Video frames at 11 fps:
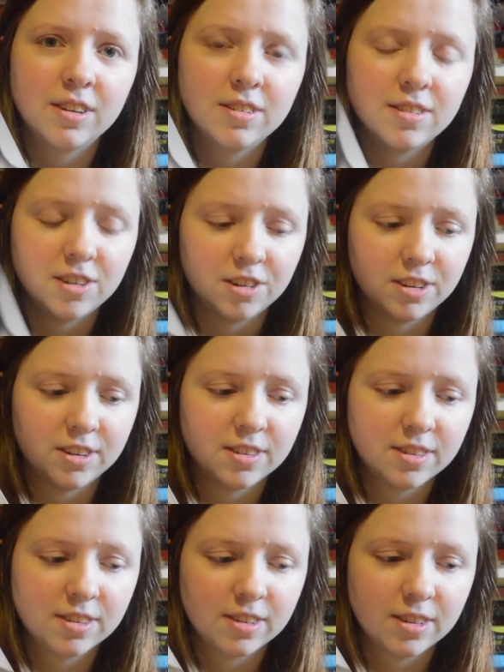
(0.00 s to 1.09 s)

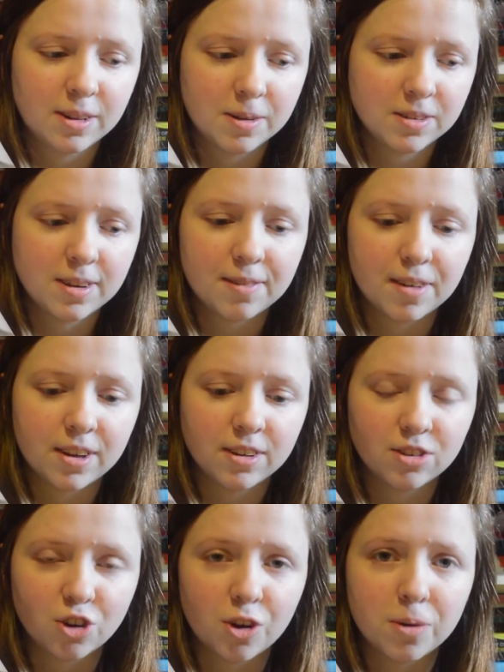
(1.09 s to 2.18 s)
series, the TV
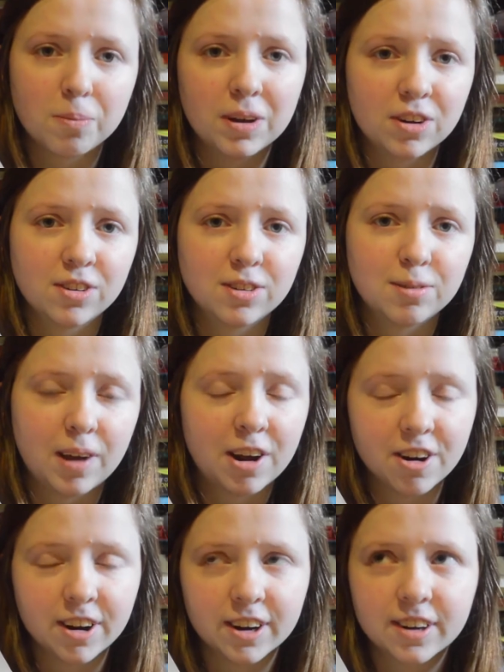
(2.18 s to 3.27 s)
show, because of
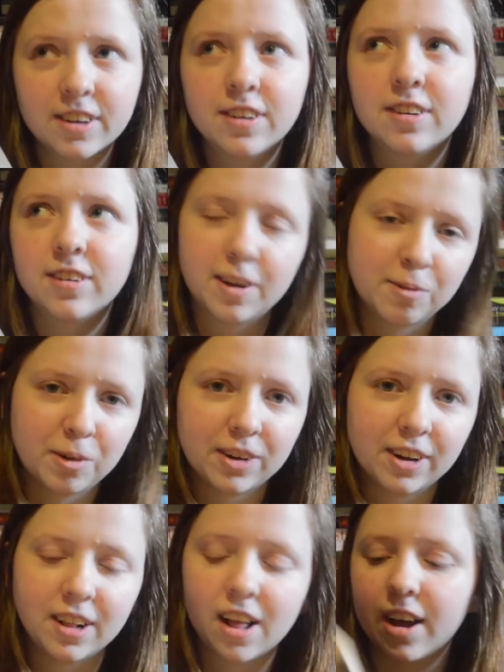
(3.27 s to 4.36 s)
Eric, I'm not
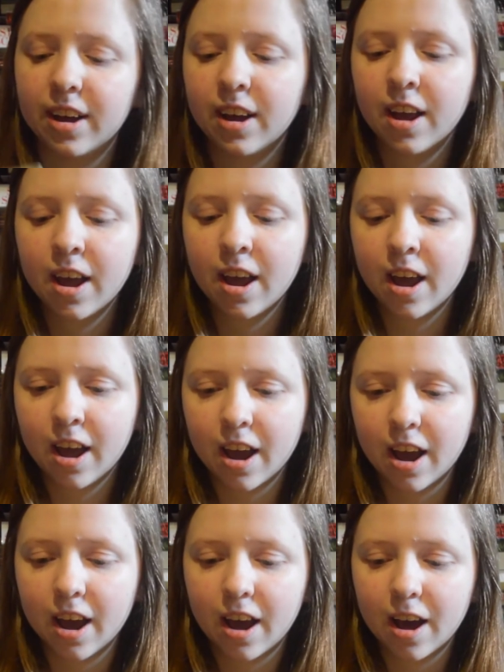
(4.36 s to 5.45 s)
gonna
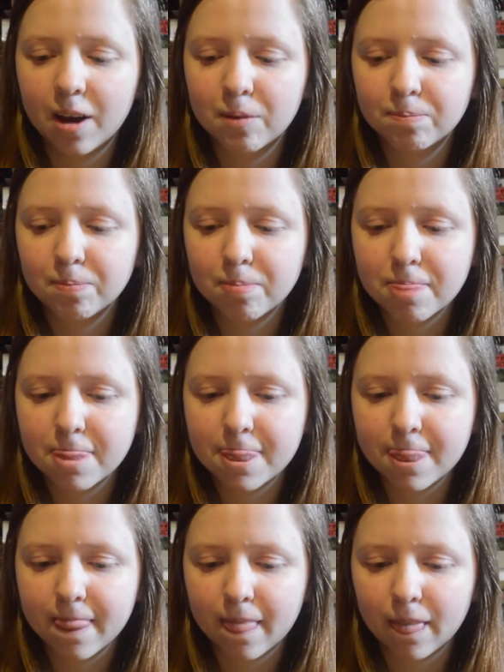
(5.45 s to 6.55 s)
lie.
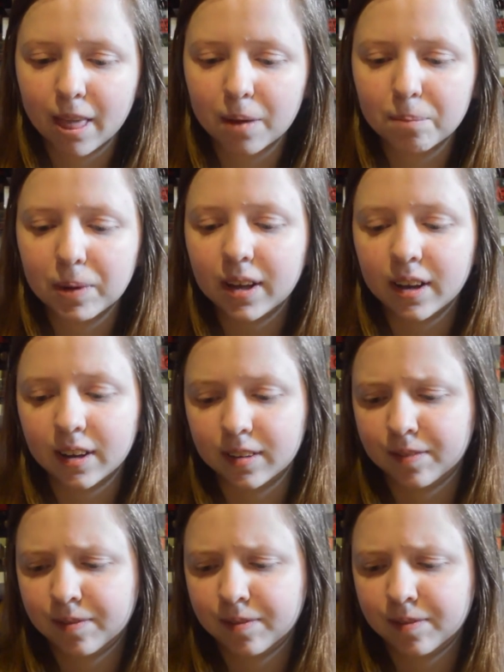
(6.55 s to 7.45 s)
But yeah,